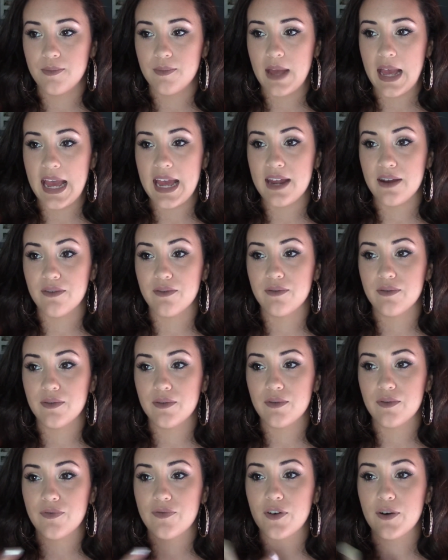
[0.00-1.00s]
And
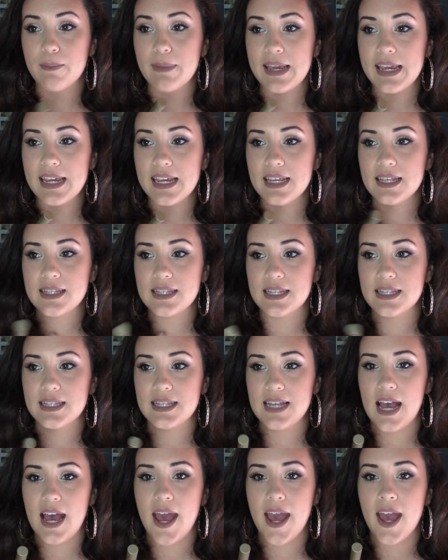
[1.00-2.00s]
for me,
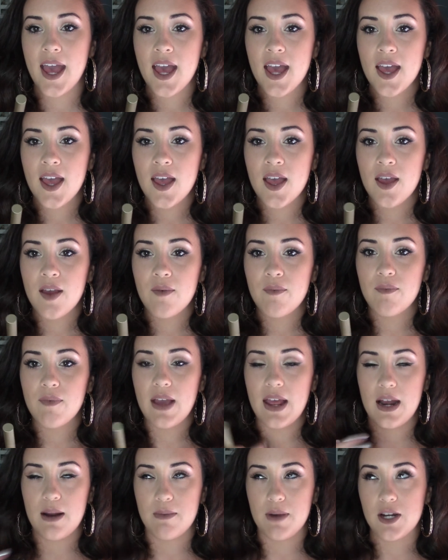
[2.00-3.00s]

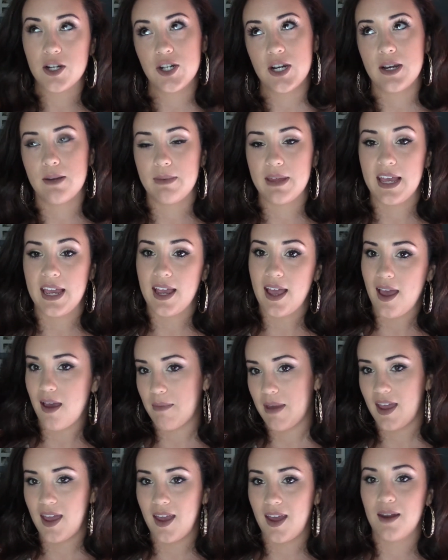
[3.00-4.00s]
and I'm not trying to be like,
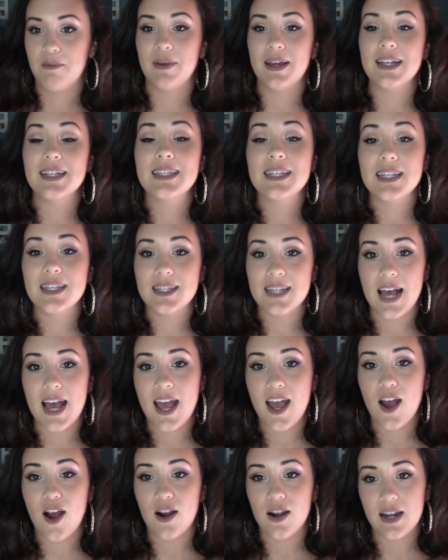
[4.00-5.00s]
but since
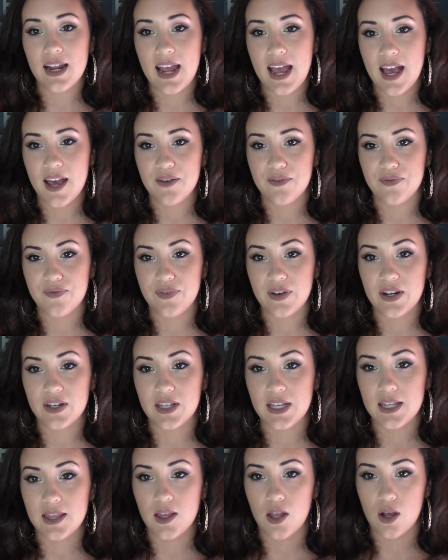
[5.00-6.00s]
I already have
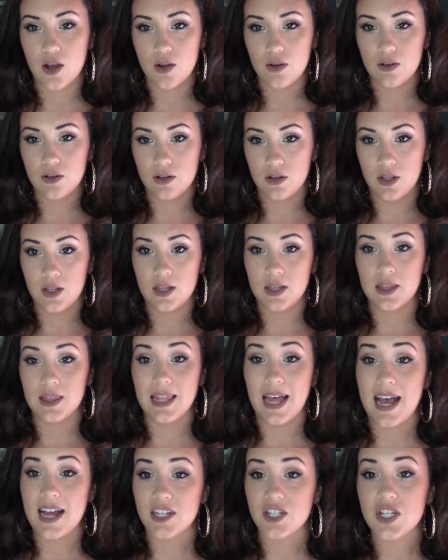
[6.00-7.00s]
fairly long
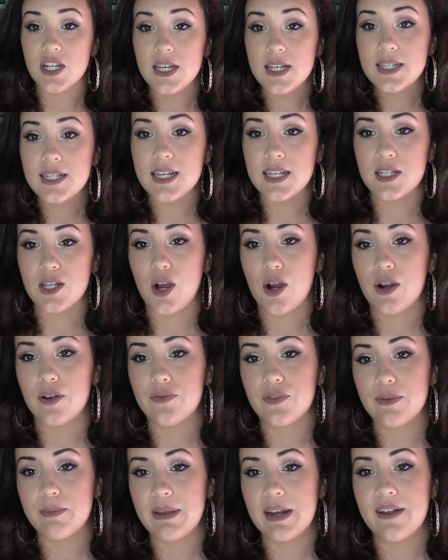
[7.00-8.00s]
lashes, it's hard
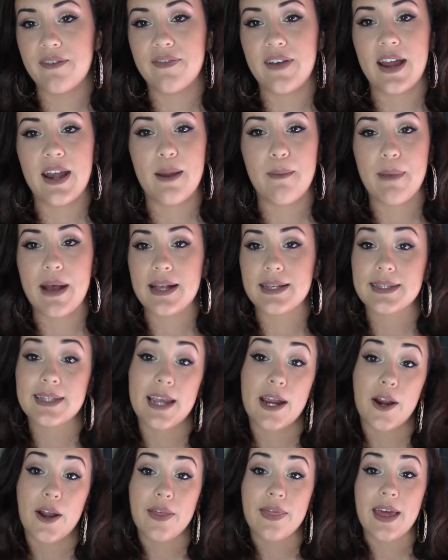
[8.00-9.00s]
for me to find a
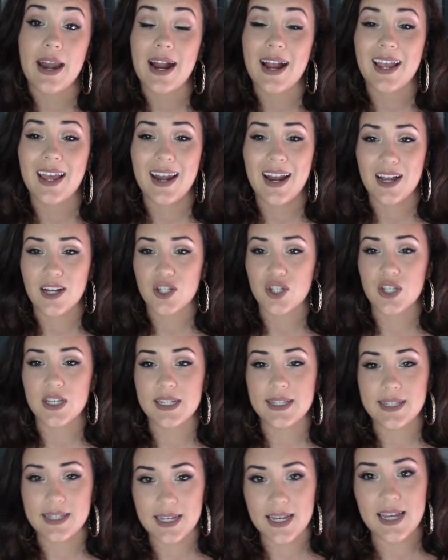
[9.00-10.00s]
mascara that I can actually
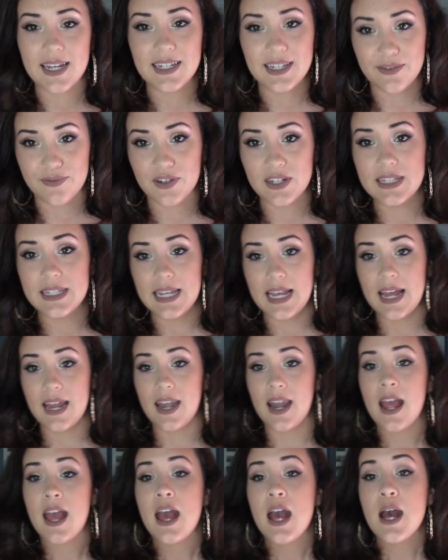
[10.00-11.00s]
see a difference
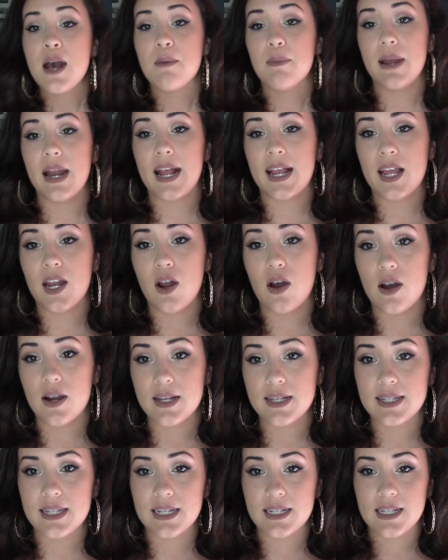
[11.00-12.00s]
in. But I can
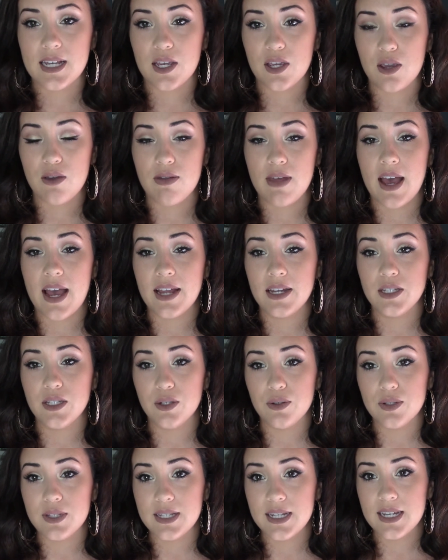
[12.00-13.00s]
honestly tell you that I
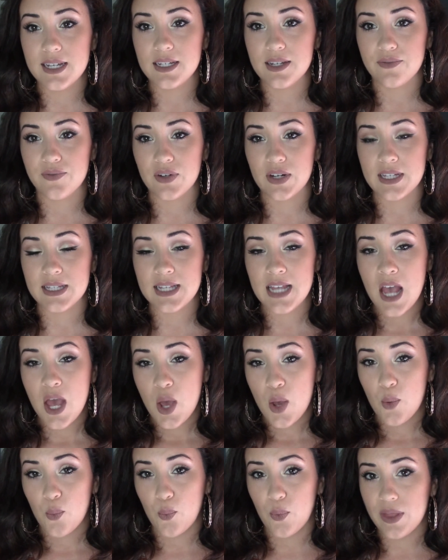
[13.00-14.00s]
do see a difference
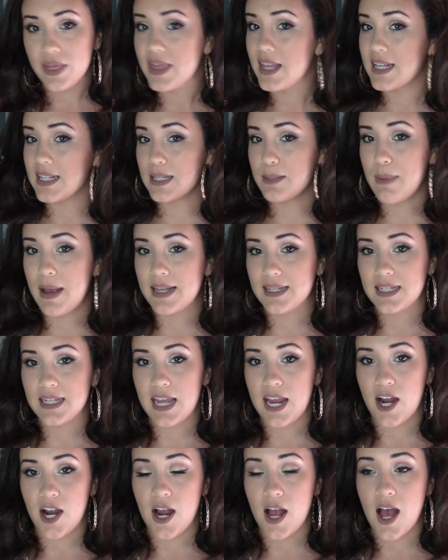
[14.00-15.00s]
with this
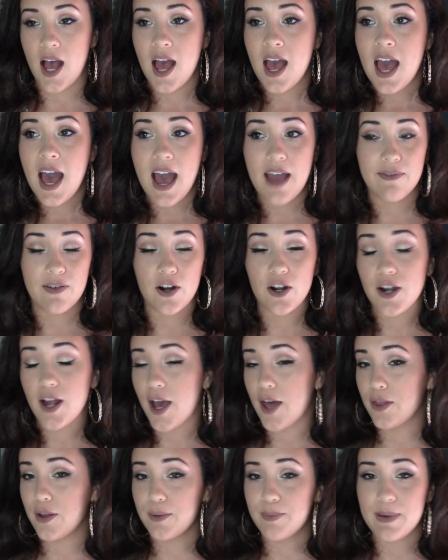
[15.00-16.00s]
mascara. I've heard
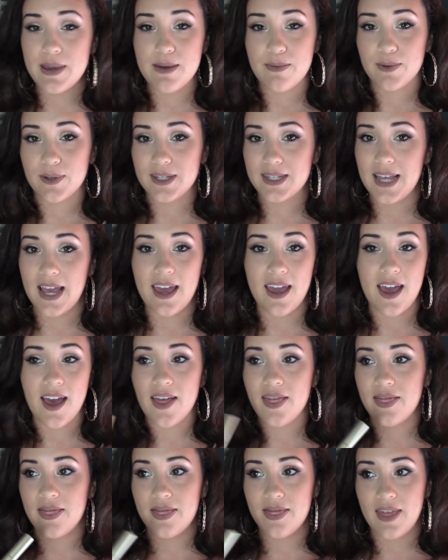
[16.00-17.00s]
other people say
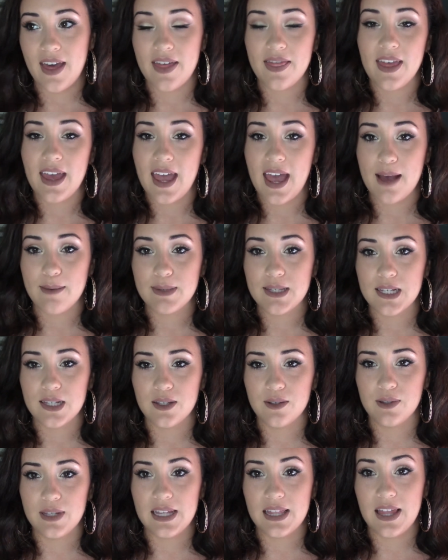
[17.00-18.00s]
that they
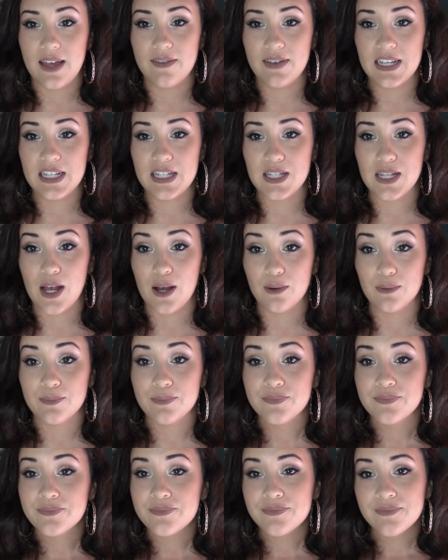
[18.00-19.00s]
absolutely love it. So
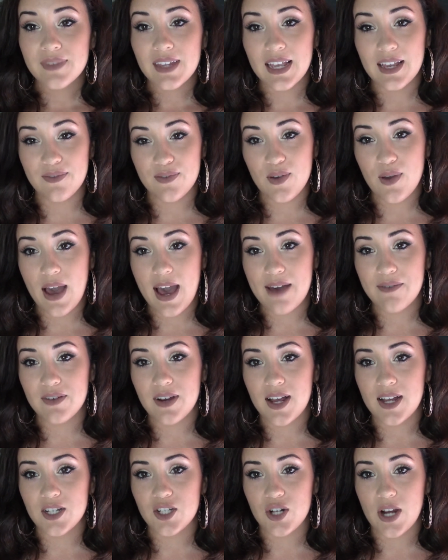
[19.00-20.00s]
if you have
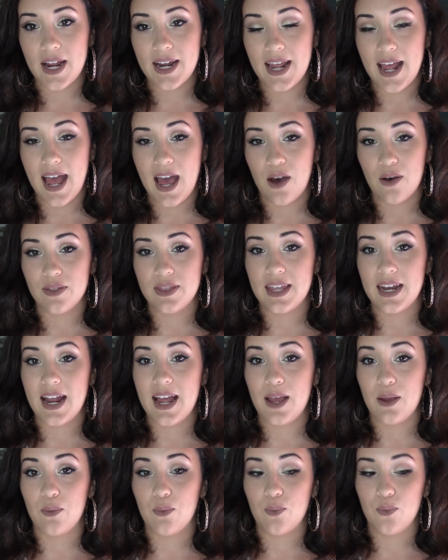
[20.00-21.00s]
not tried it out, then
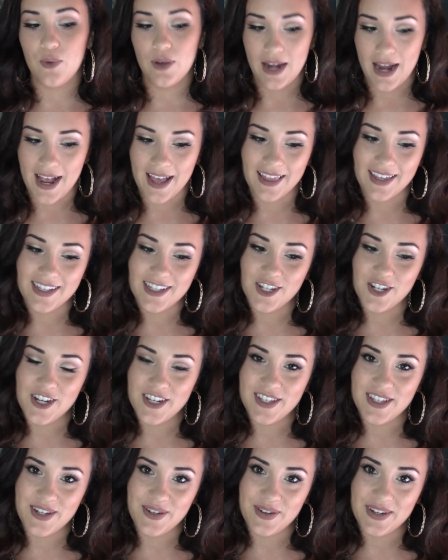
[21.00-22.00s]
I would highly
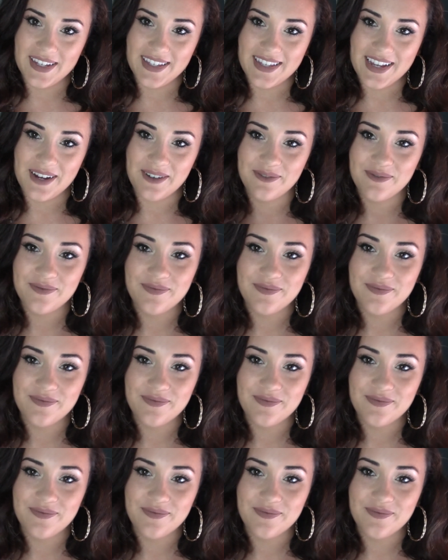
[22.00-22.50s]
suggest doing so.